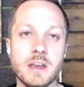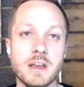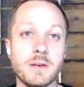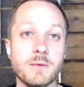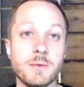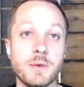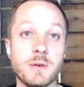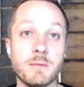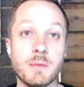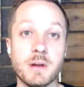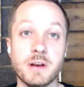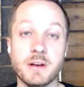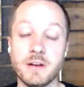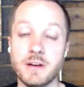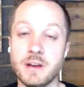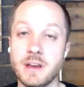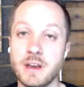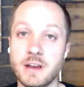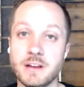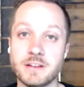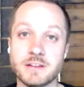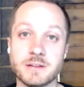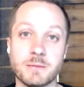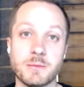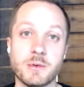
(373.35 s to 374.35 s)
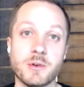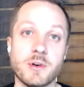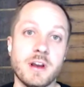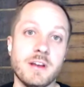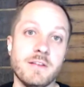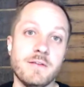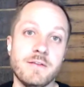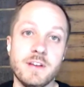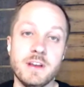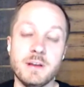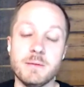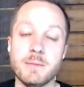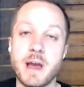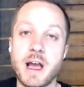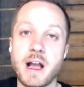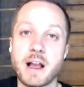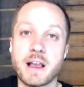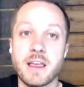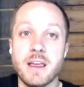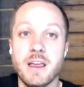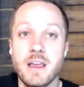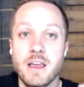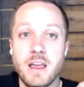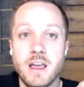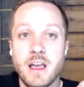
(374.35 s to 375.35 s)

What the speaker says: And we've been getting some great feedback.